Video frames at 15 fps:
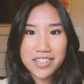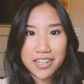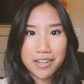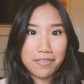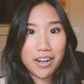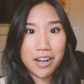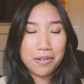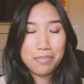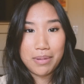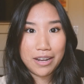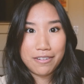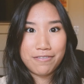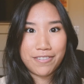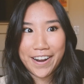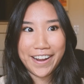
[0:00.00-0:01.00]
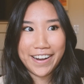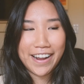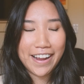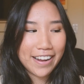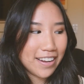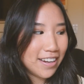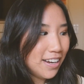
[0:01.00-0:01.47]
stuff up by
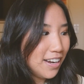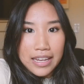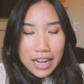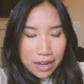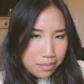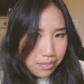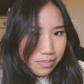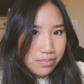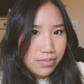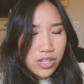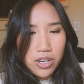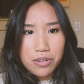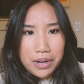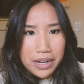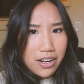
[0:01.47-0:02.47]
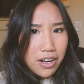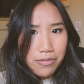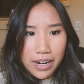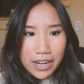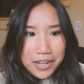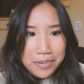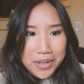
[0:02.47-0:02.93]
Friday. Yeah, so I got
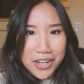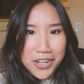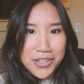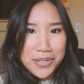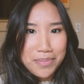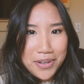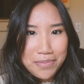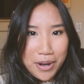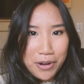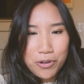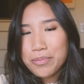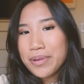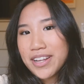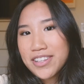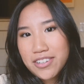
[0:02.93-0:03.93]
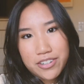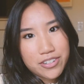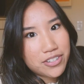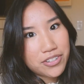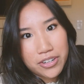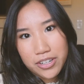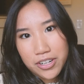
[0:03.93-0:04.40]
ready because me and my roommates are
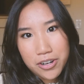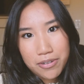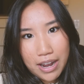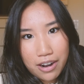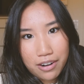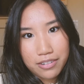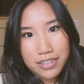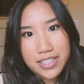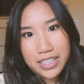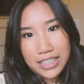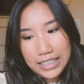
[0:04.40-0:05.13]
just gonna go out to